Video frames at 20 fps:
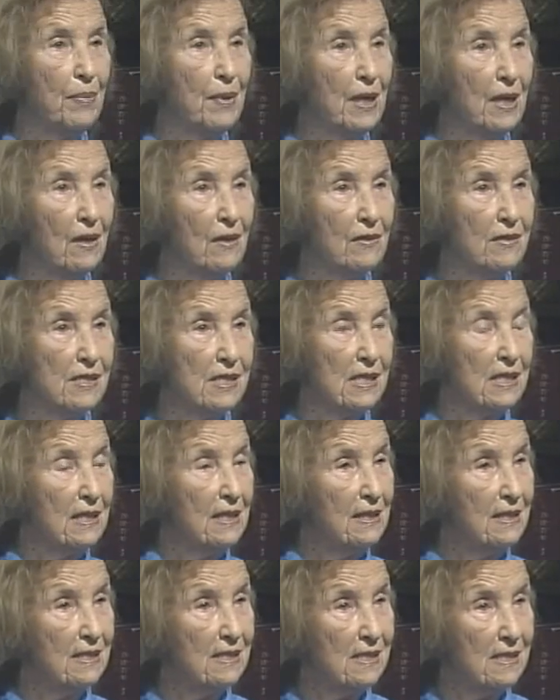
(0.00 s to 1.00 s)
because
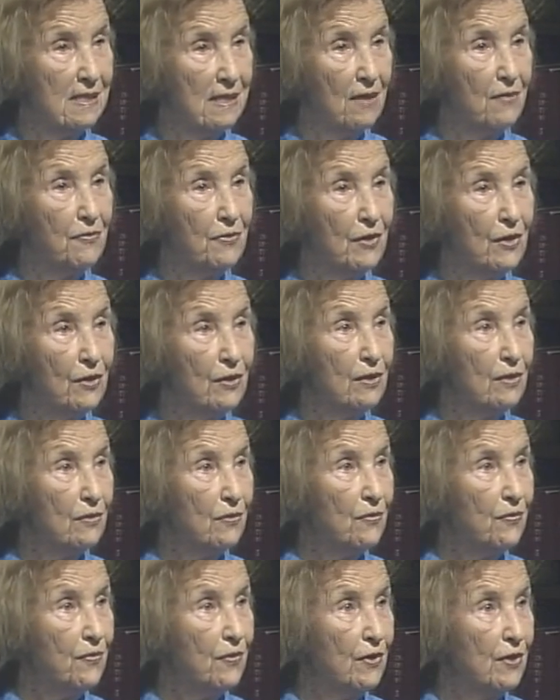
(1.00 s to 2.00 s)
it's
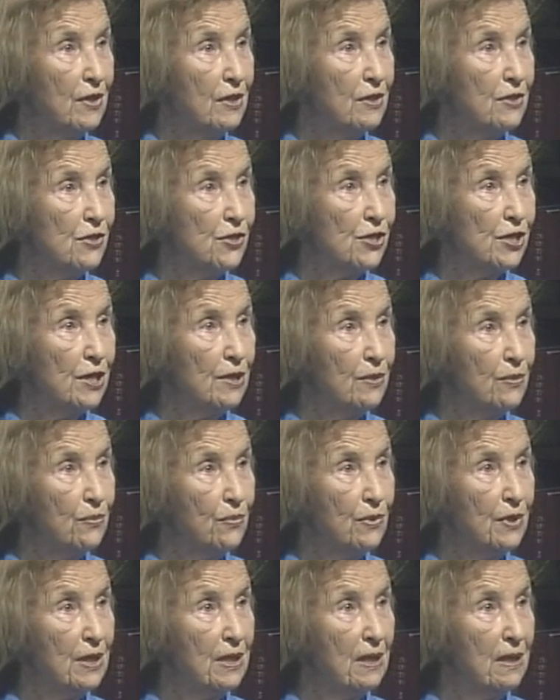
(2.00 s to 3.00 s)
difficult for the
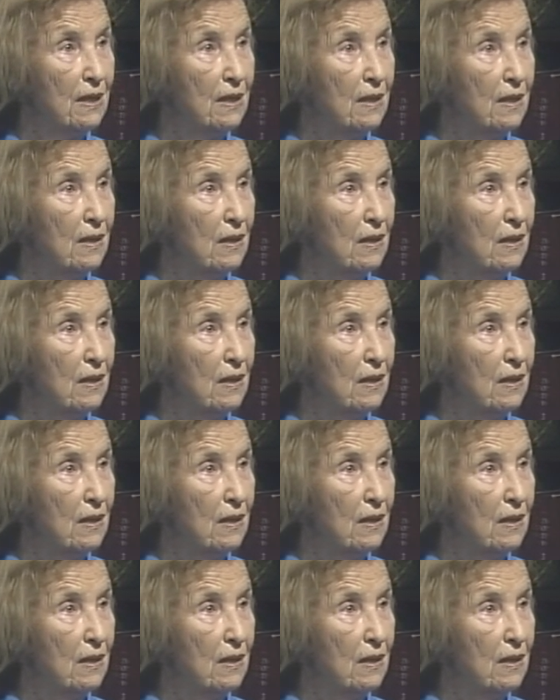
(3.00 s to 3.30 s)
children